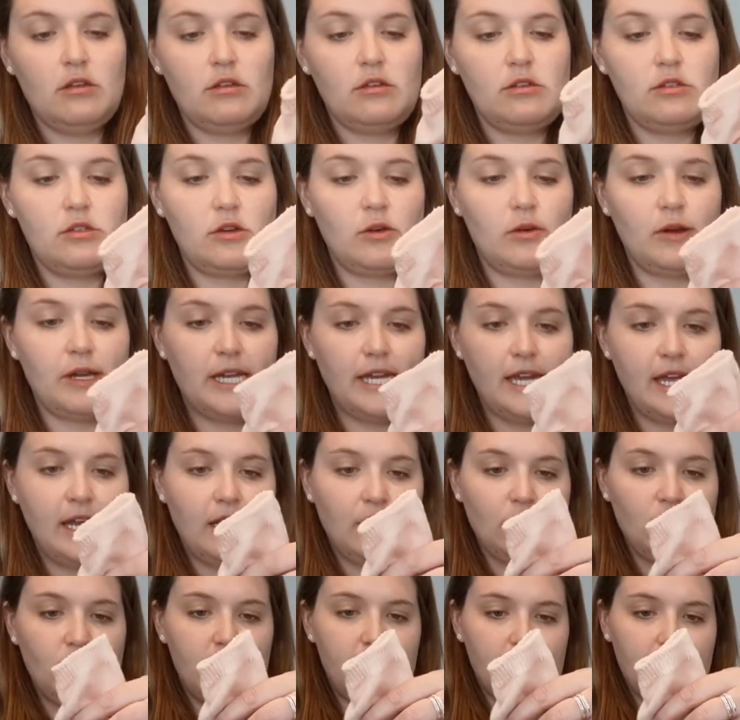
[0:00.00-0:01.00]
So again,
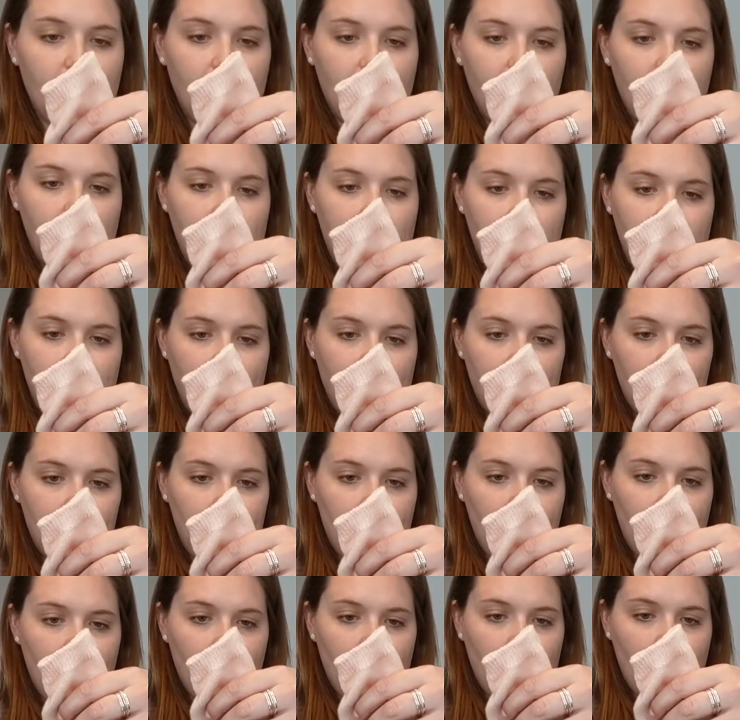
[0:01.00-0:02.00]
I'll just kind of
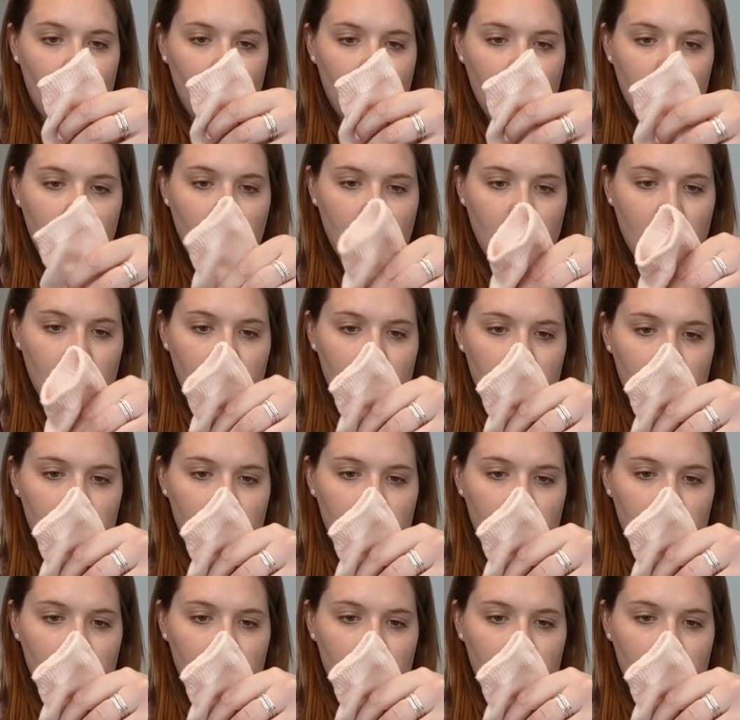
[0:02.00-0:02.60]
eyeball.